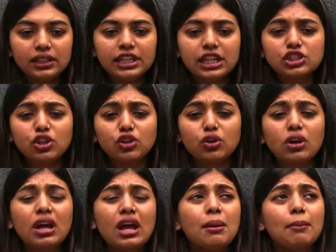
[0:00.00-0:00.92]
Yes or
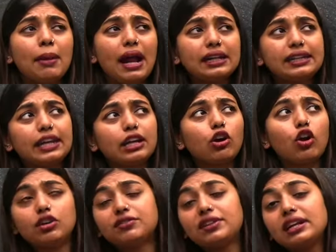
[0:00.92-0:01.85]
no? Malting,
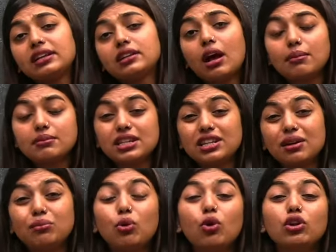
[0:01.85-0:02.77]
all of that comes in
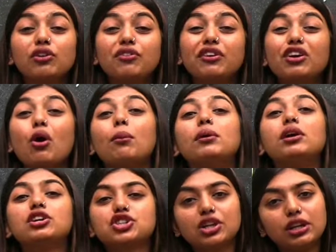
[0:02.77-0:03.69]
a more of a
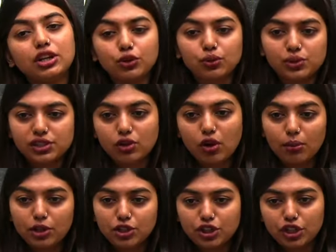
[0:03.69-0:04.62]
commercial use,
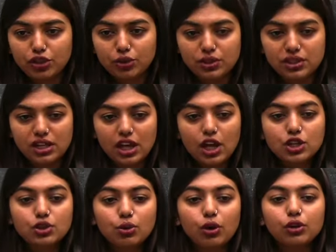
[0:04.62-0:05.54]
commercial use.
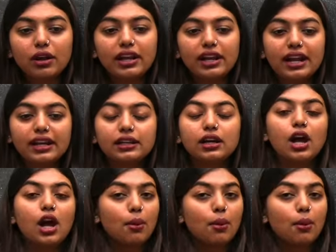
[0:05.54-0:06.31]
So, what do I write?